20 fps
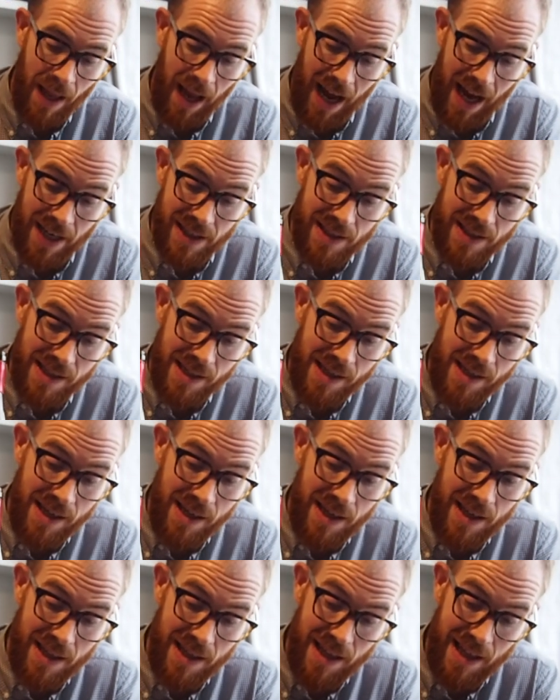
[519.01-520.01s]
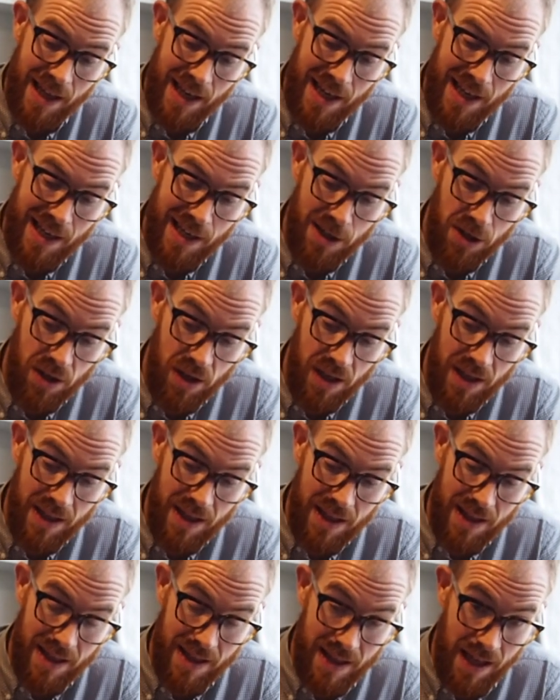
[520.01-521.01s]
And
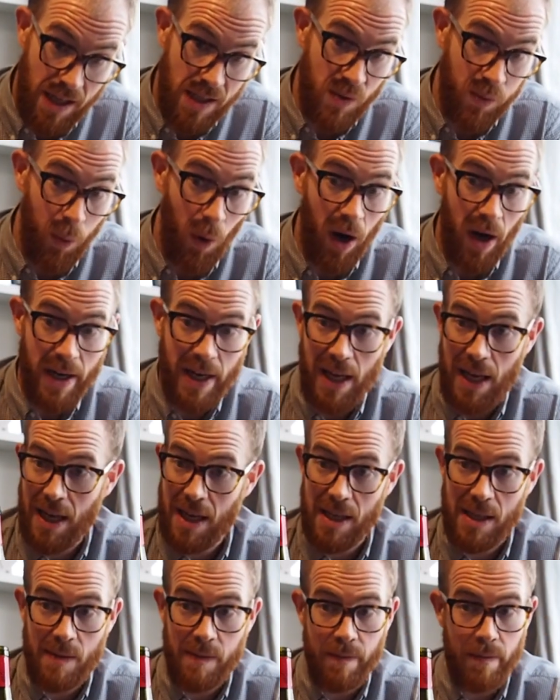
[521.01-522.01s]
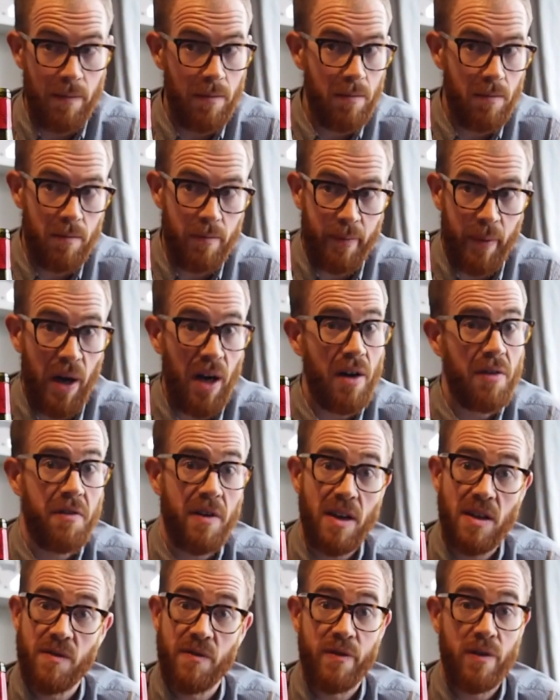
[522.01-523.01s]
this wine is
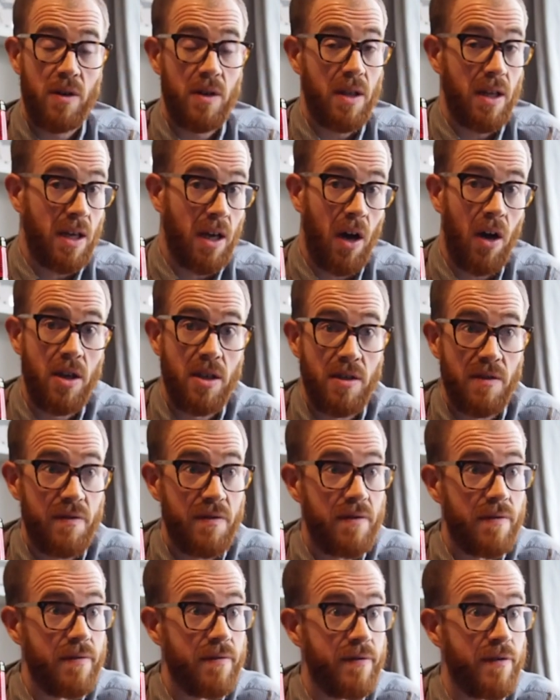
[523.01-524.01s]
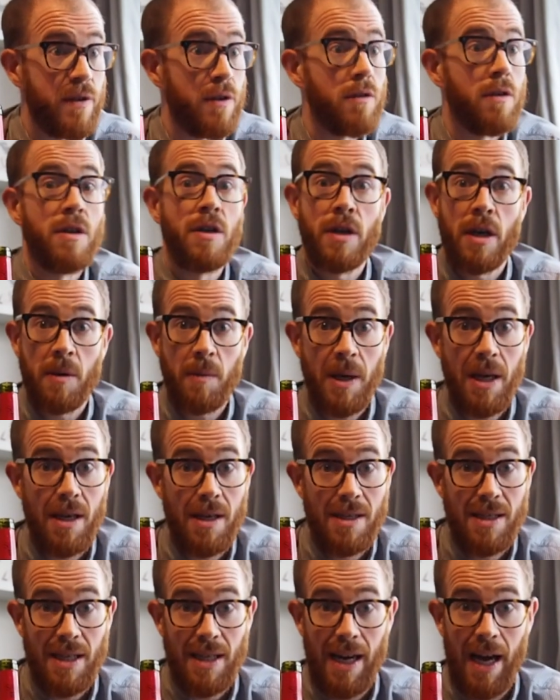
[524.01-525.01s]
perfect for the kind of food that you're going to be
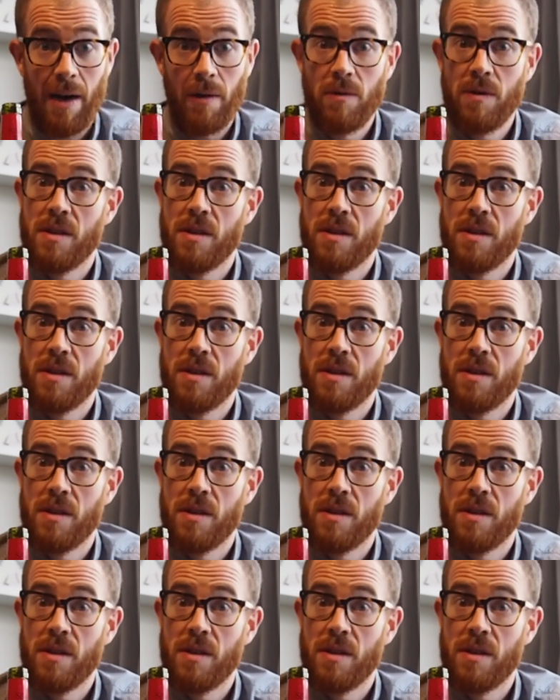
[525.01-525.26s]
eating now.